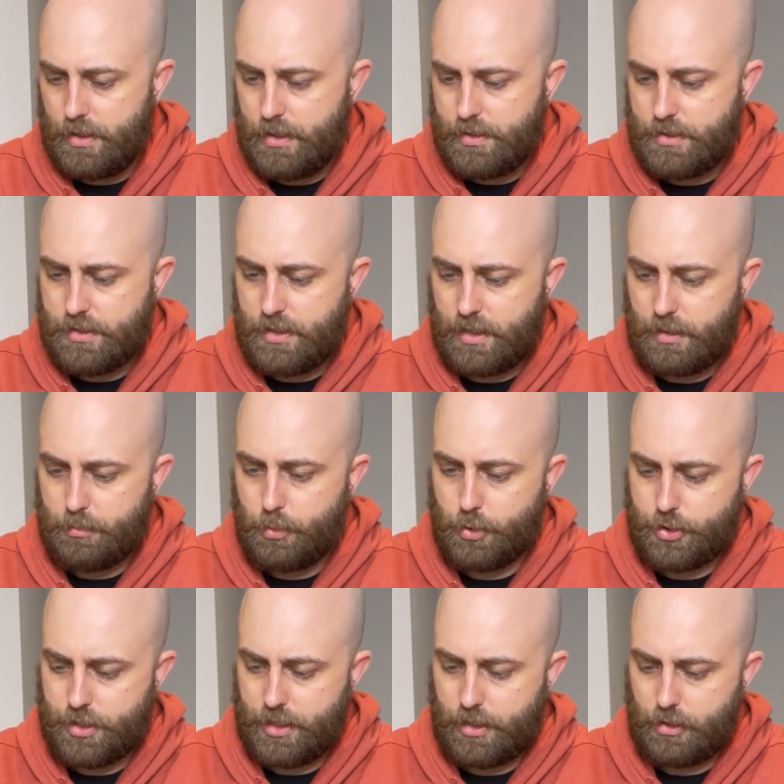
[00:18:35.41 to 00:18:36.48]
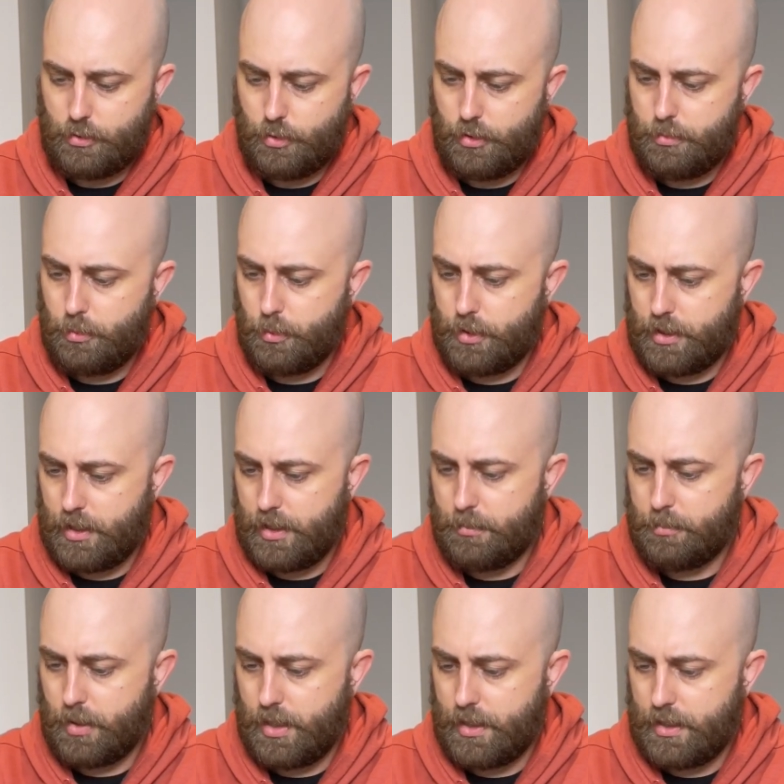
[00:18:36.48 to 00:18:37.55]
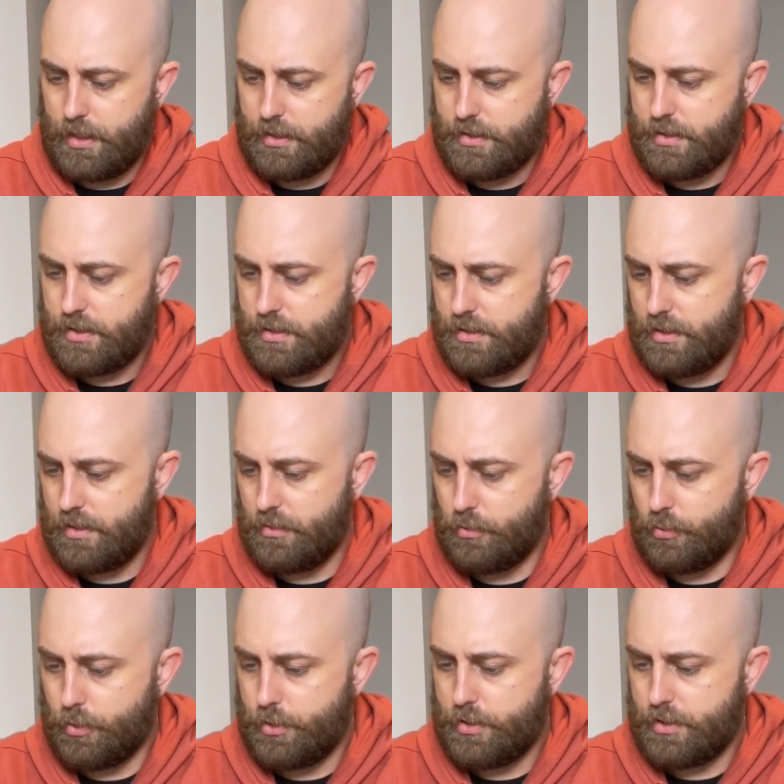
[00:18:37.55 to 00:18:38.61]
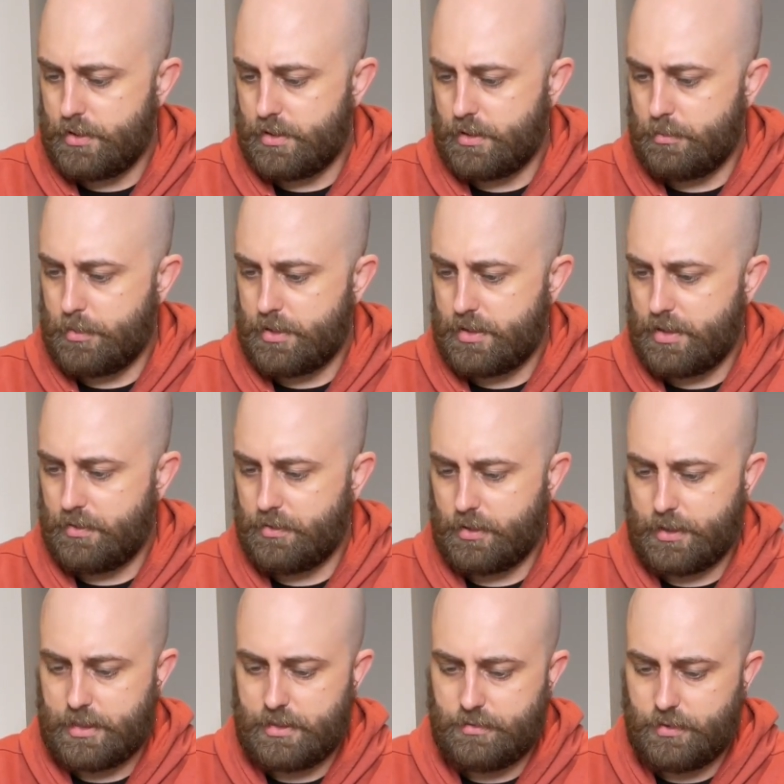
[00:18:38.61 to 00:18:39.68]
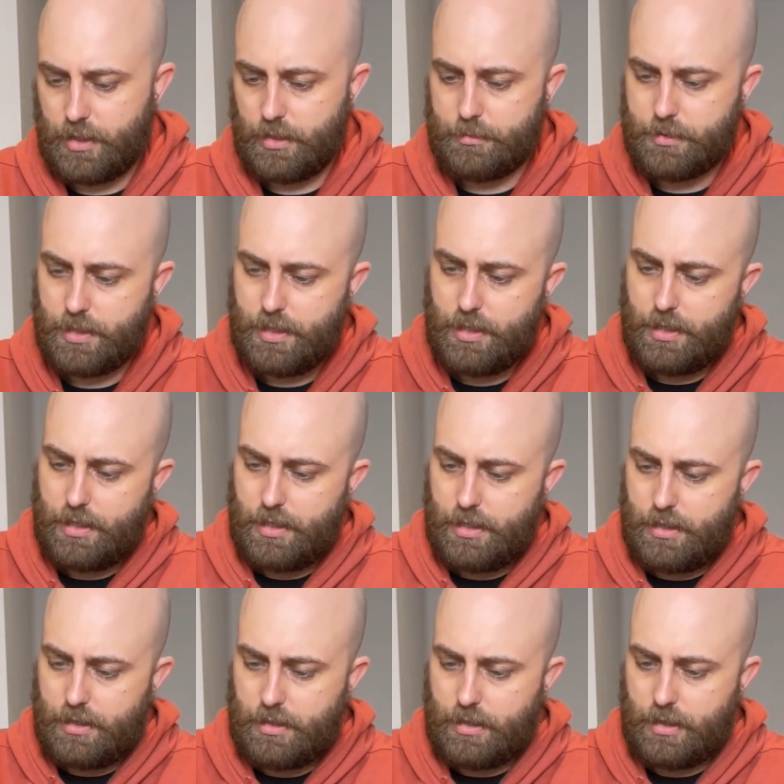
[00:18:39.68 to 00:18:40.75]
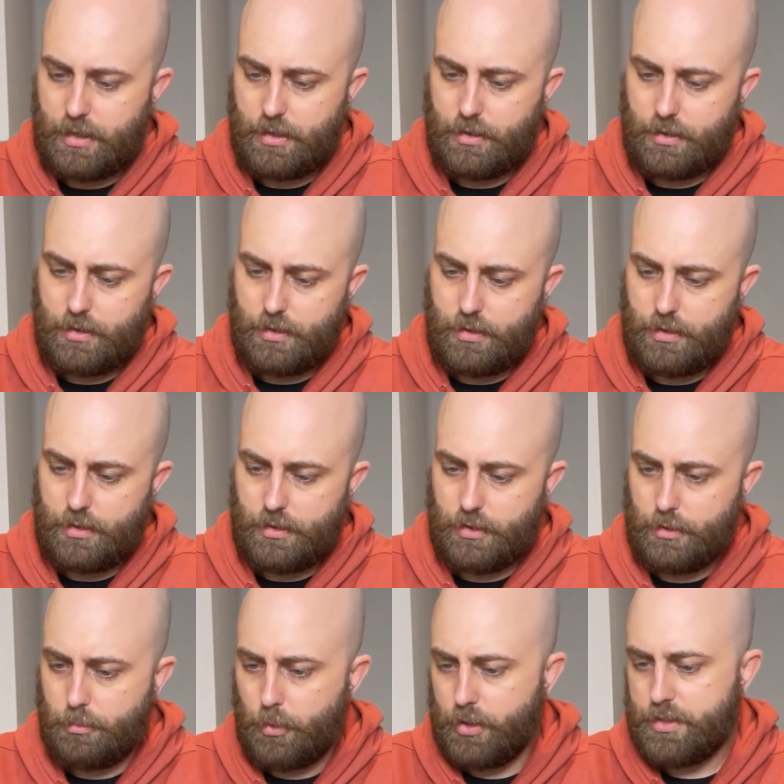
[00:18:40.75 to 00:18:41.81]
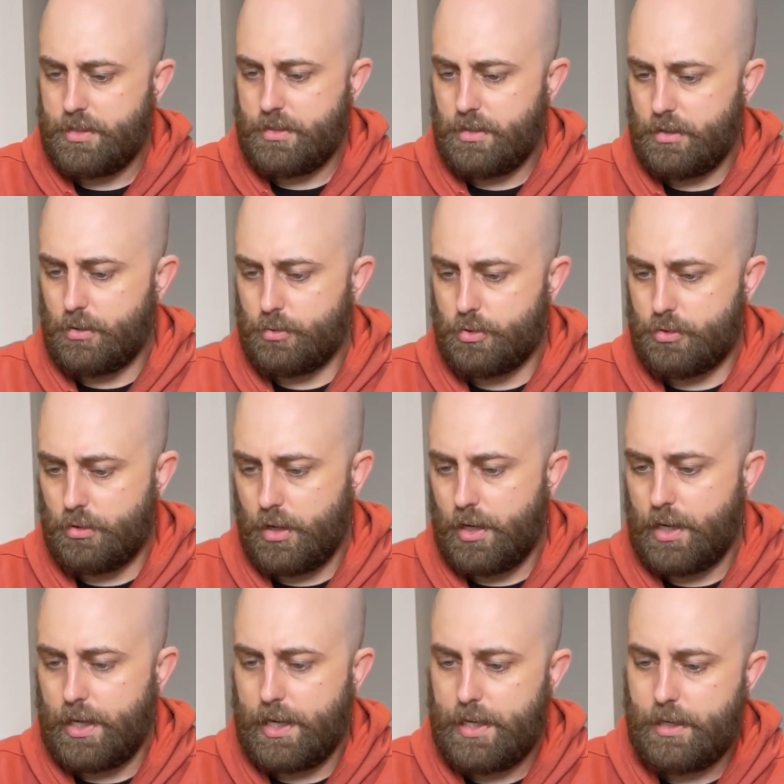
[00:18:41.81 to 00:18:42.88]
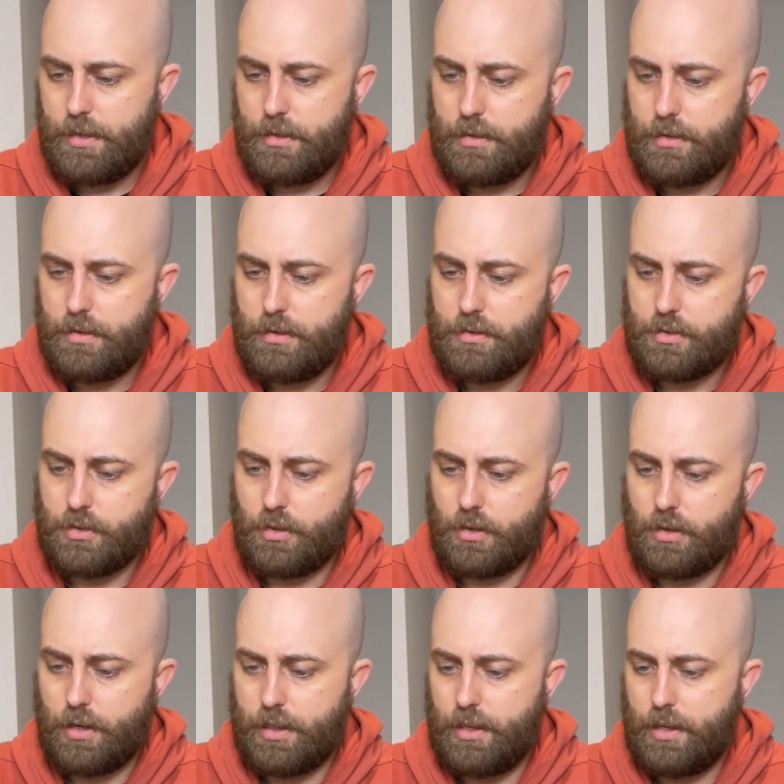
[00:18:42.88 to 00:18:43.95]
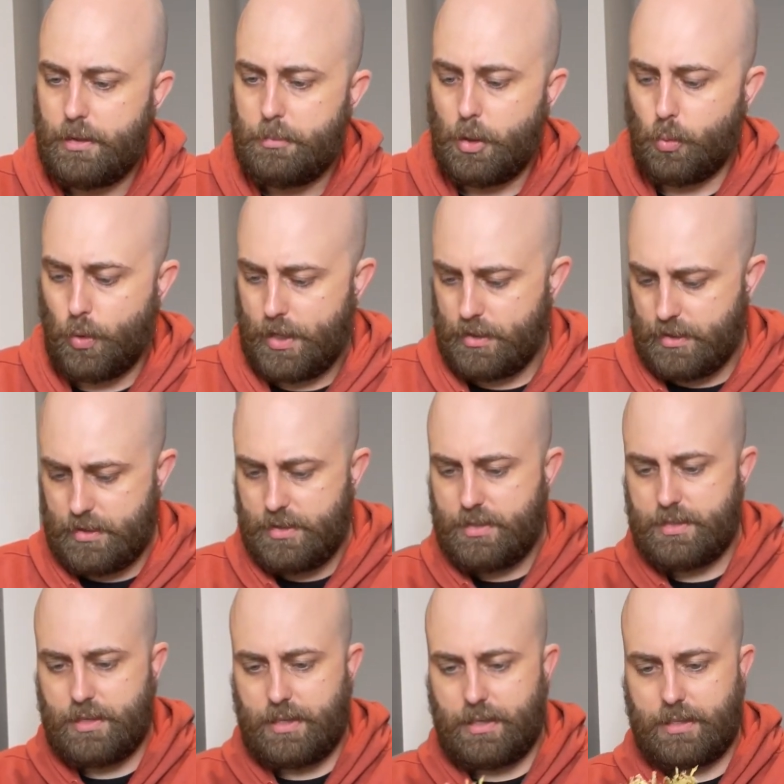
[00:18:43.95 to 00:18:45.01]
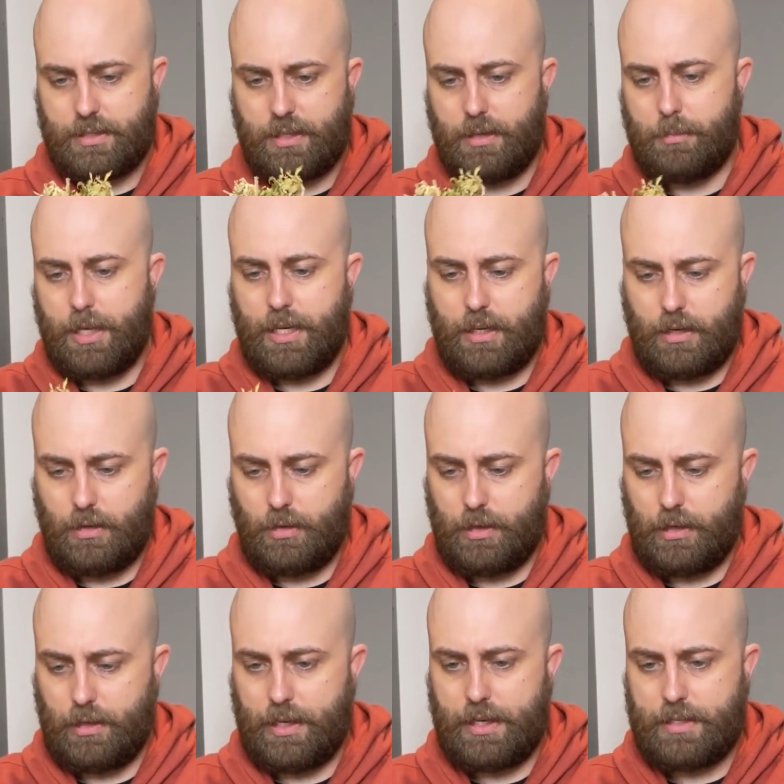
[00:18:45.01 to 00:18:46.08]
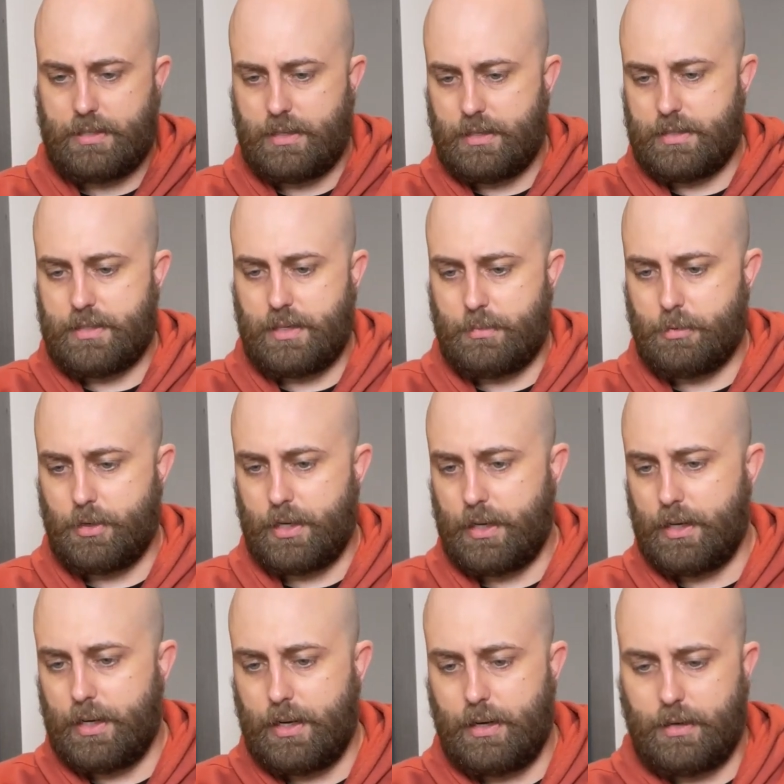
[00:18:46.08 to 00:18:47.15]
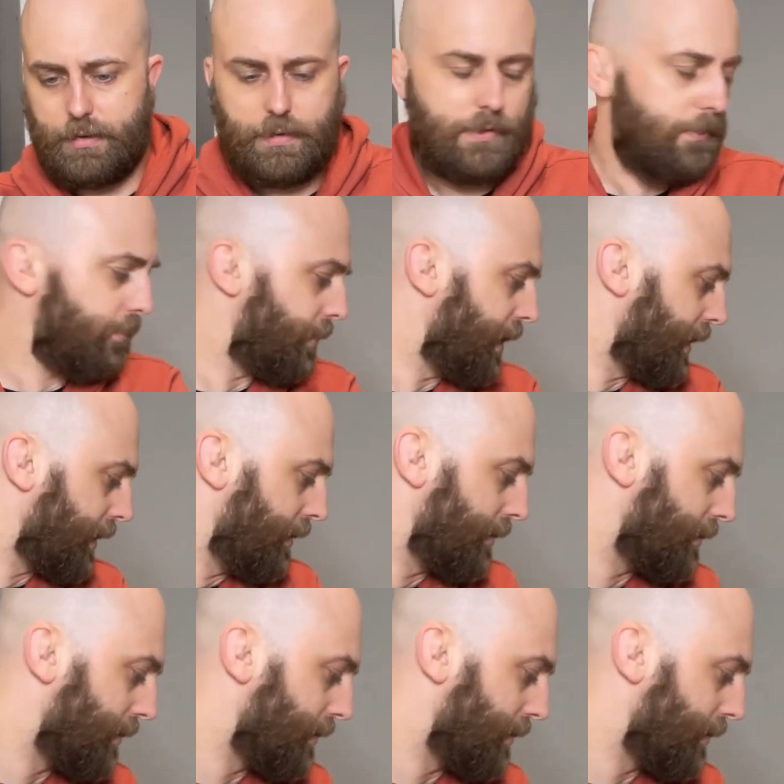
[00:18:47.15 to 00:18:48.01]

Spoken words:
started pushing out a growth point yet, but its root system has definitely developed. Now, the moss is a little dry, so I think I'm going to wet this, and that's going to make it a little easier to separate it out. Back in a